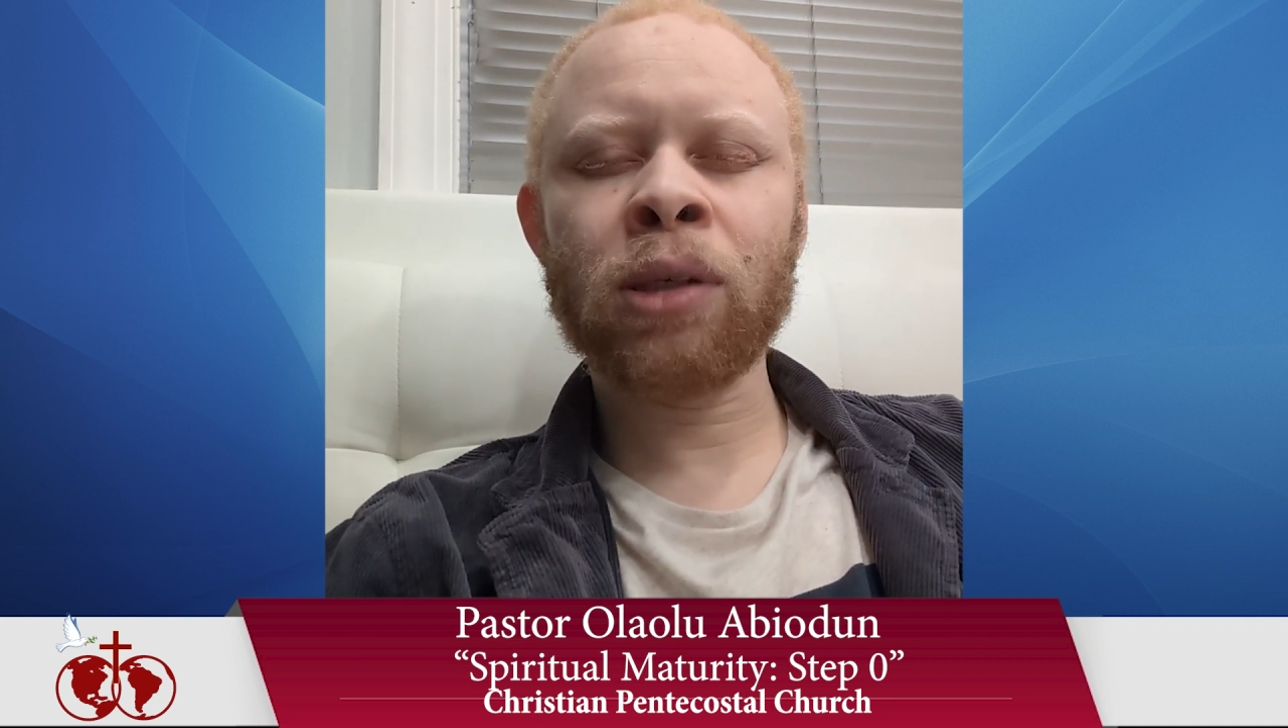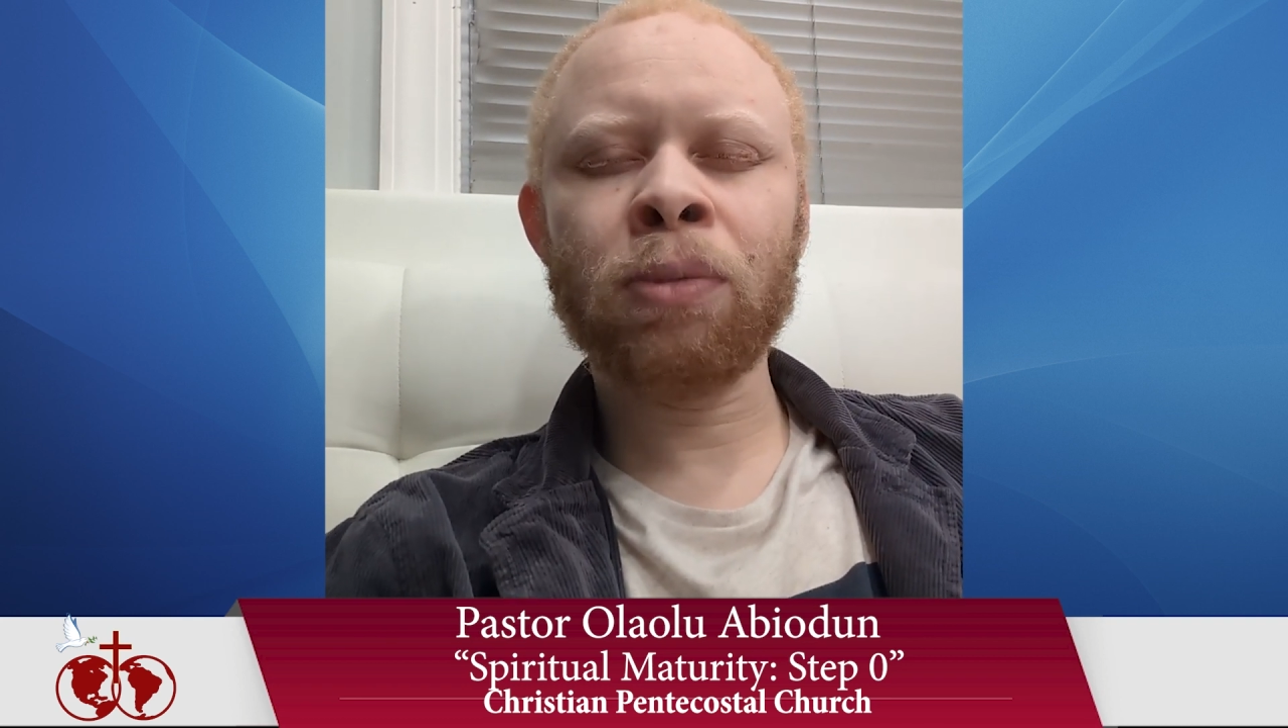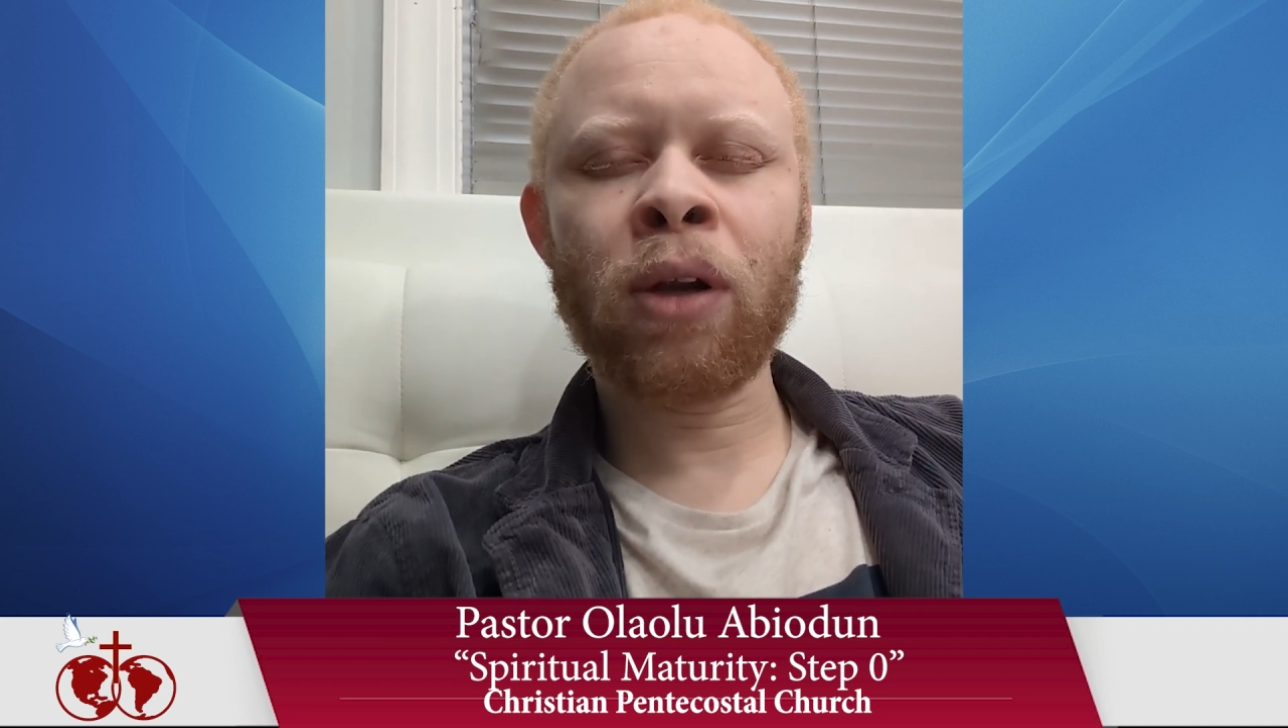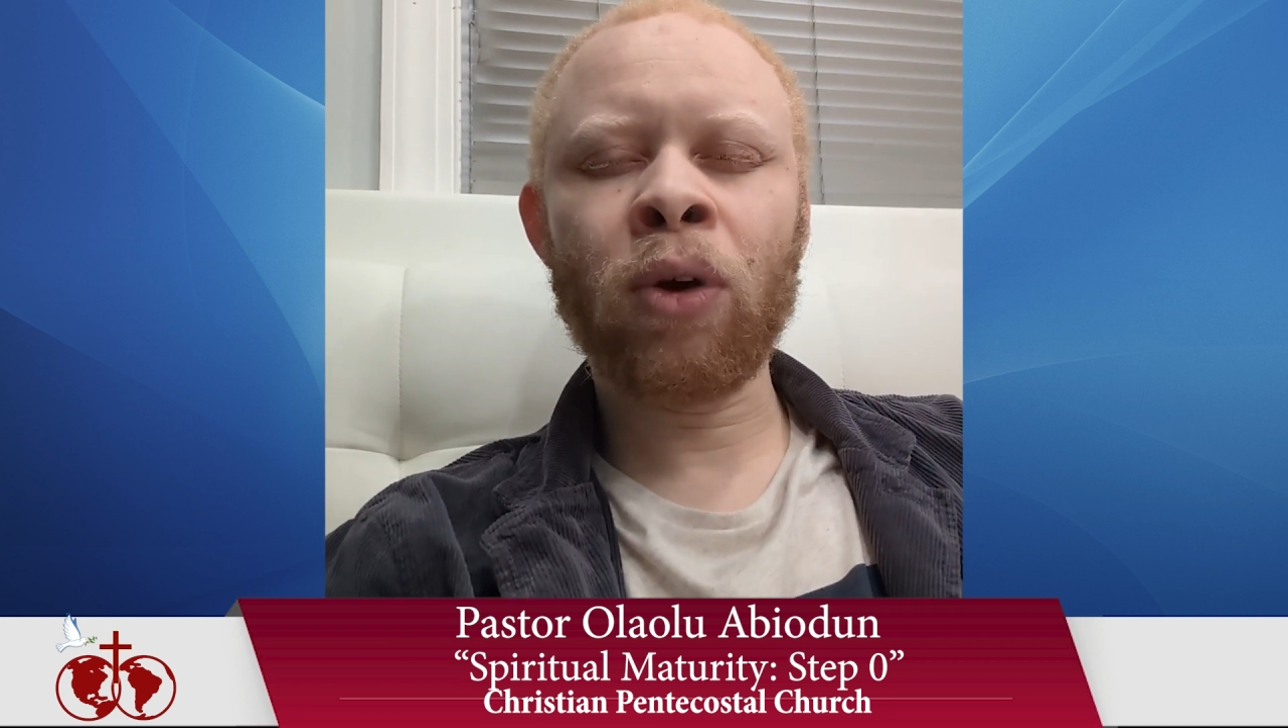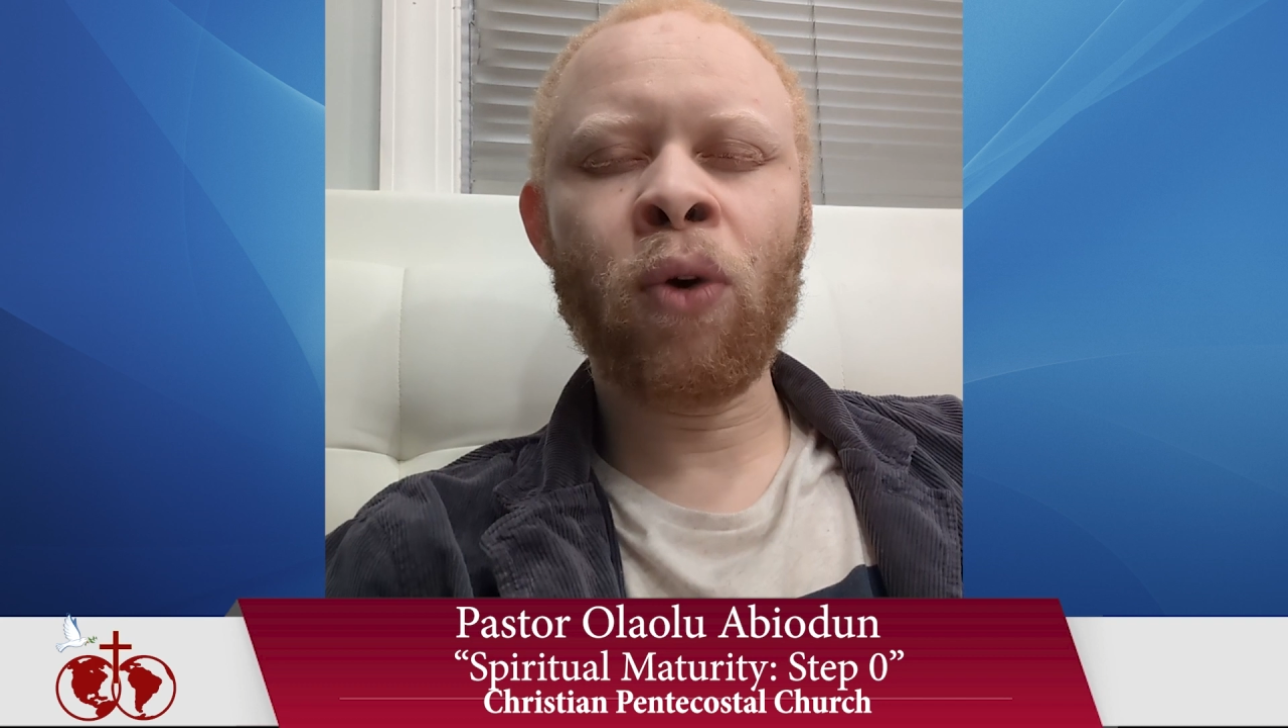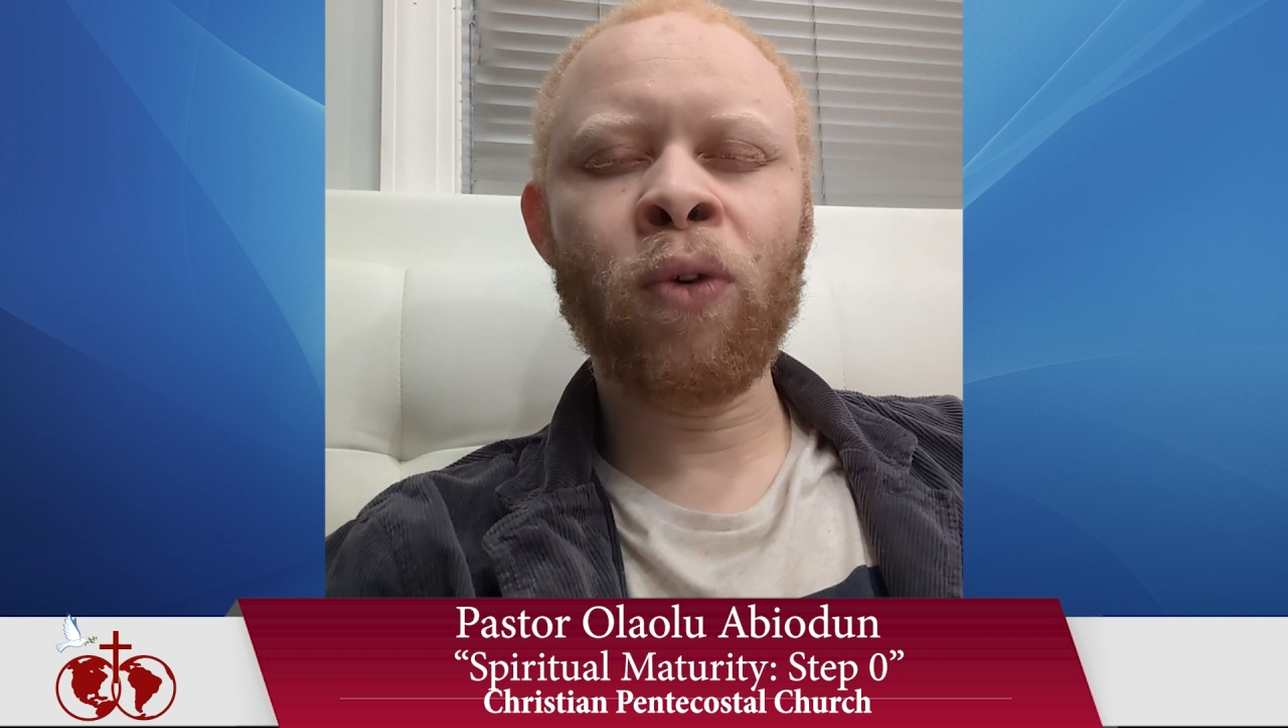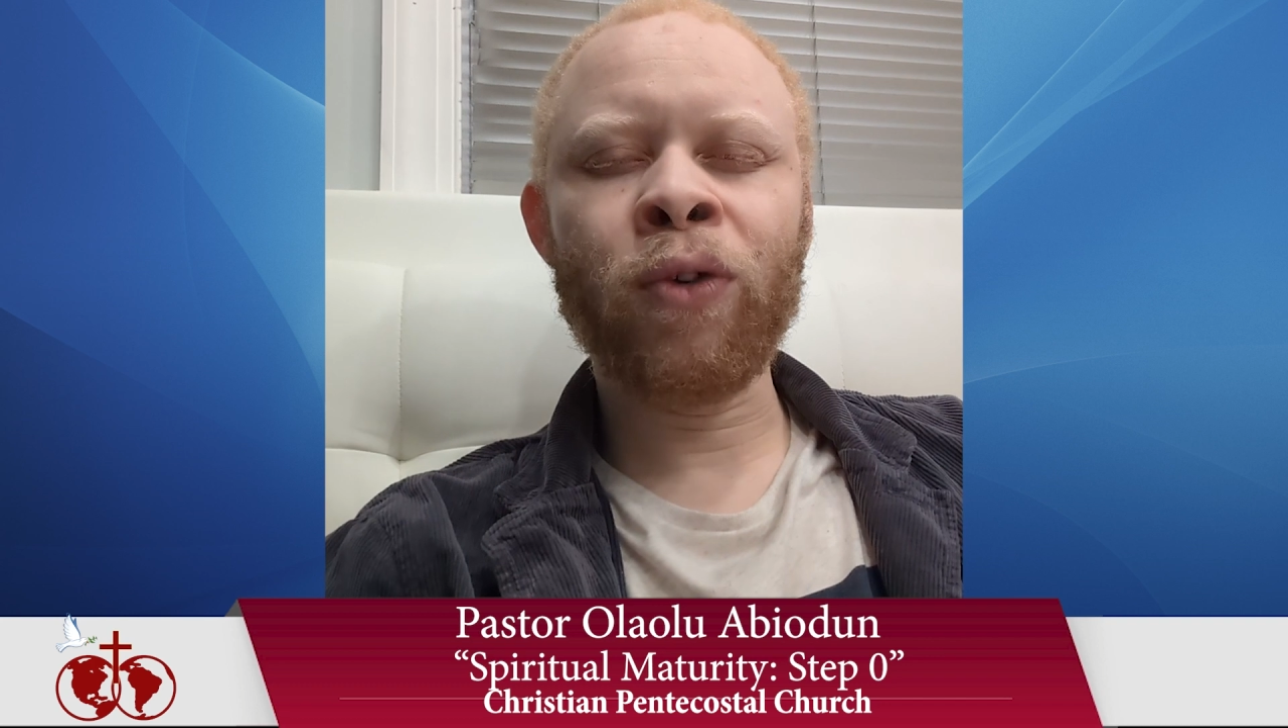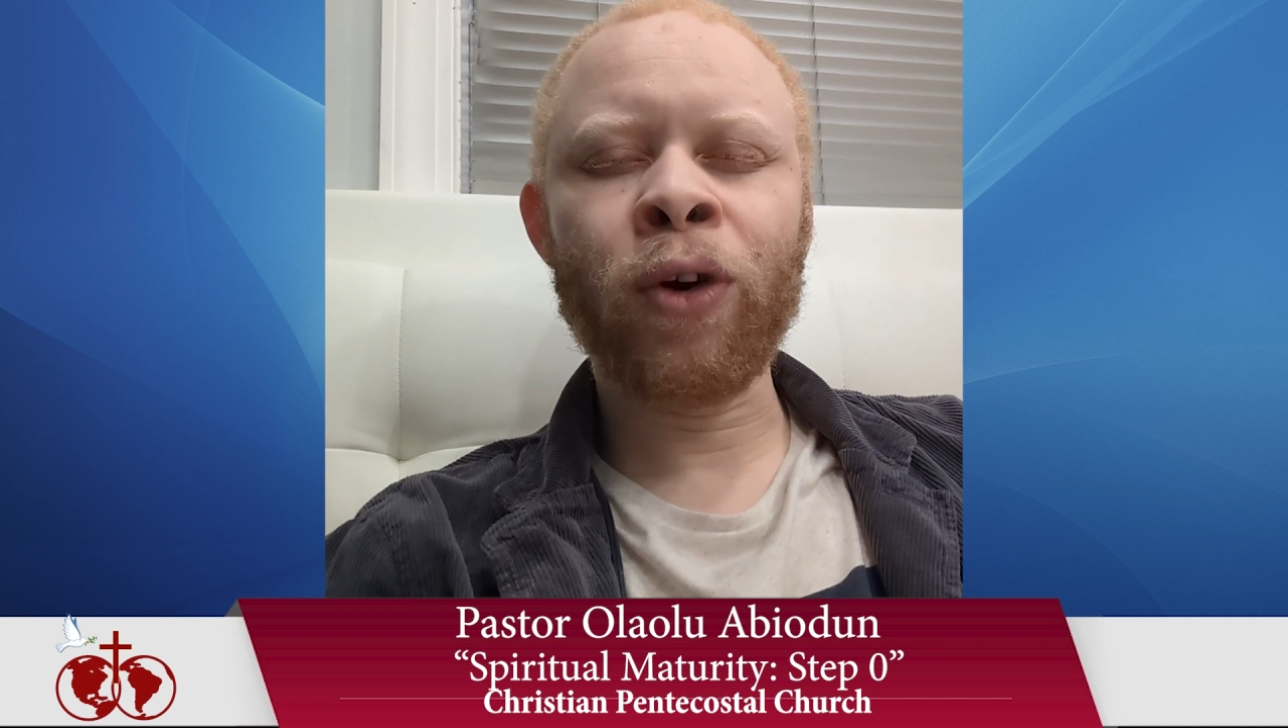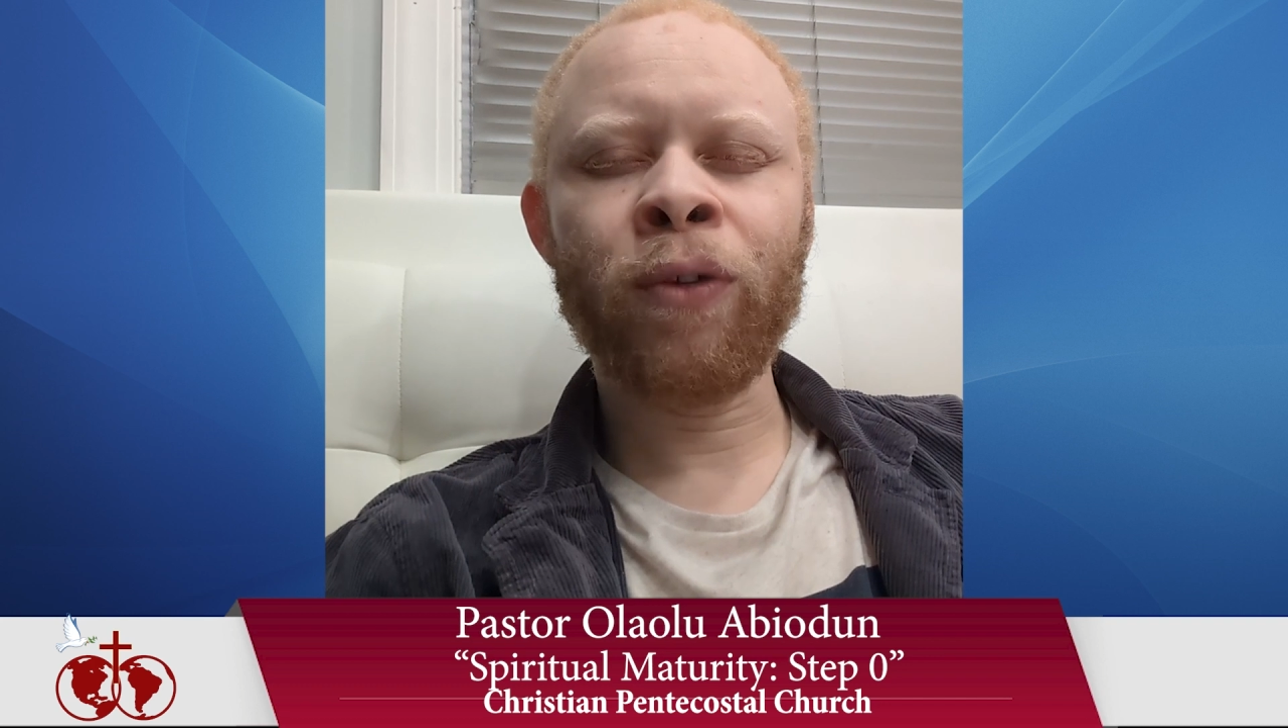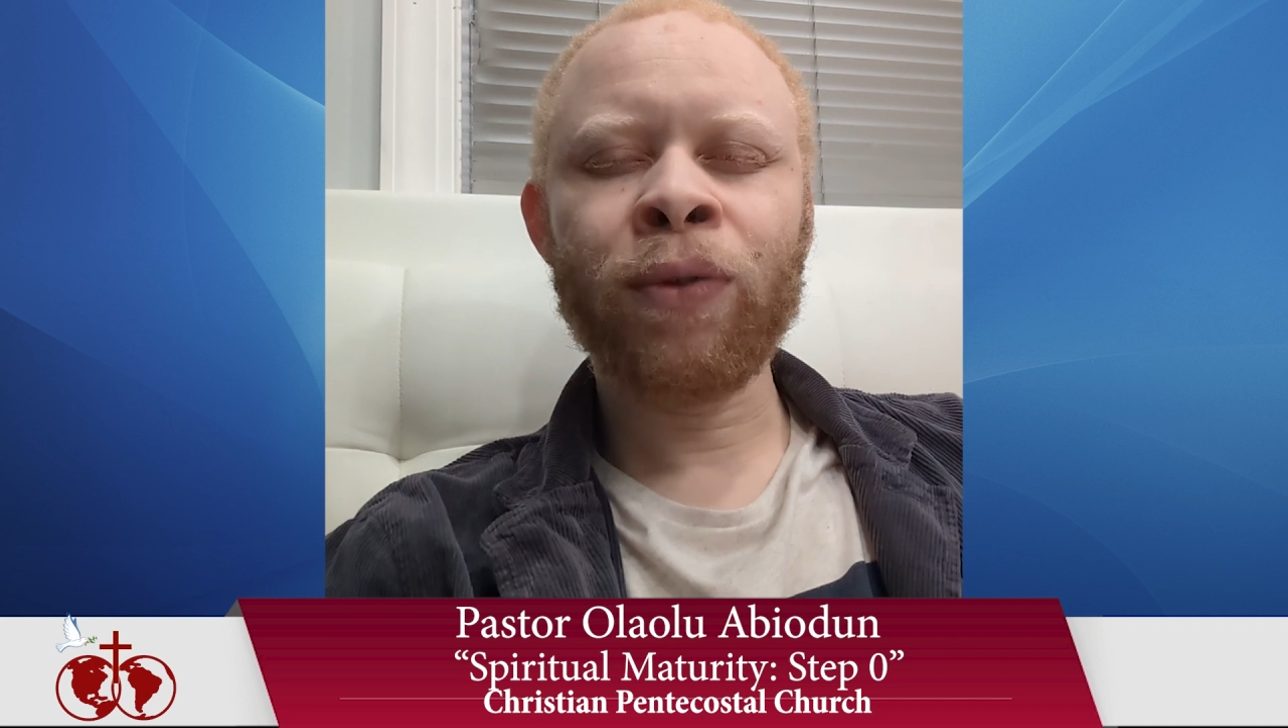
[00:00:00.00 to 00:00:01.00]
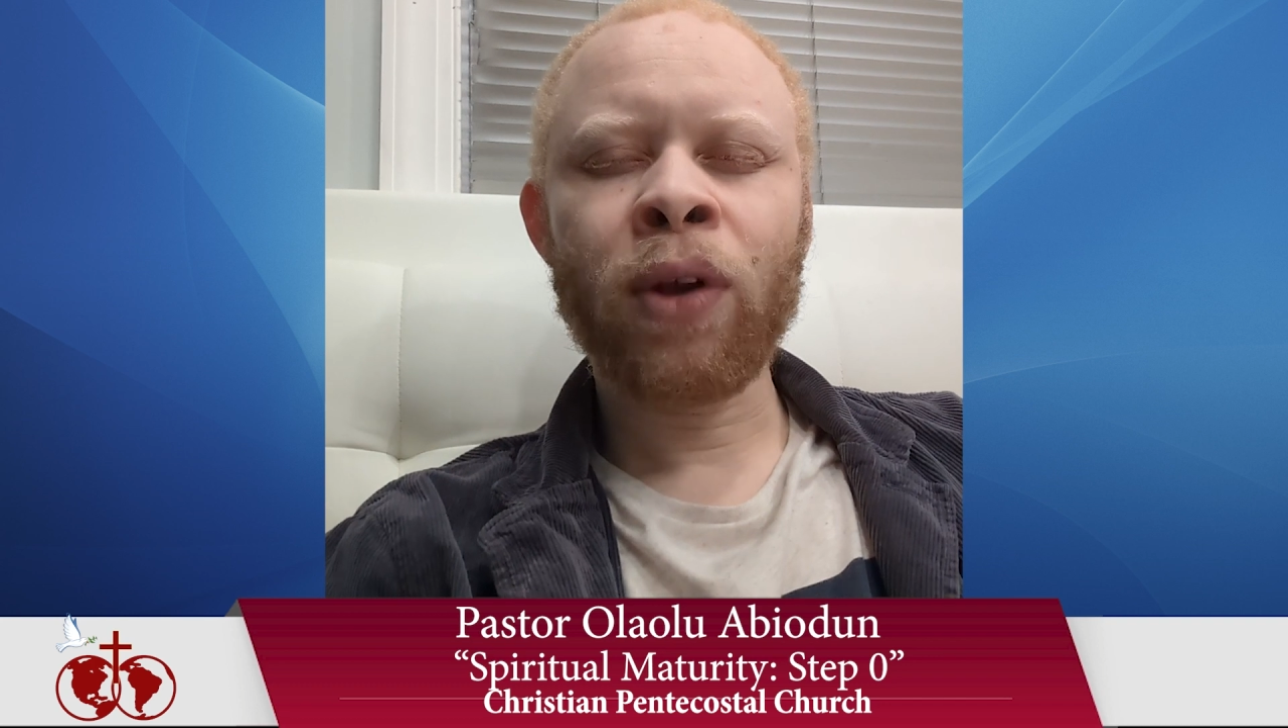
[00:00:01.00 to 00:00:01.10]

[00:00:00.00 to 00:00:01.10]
spill over,